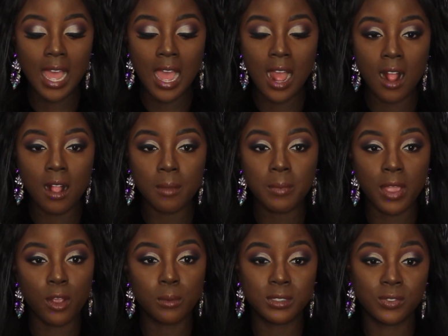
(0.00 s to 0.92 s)

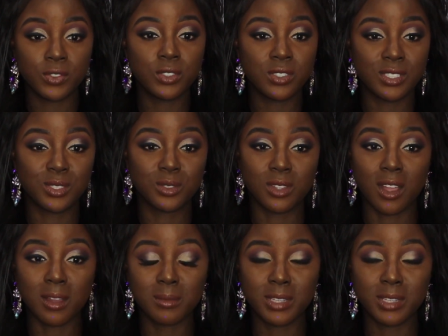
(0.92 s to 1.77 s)
I hope this video isn't too long.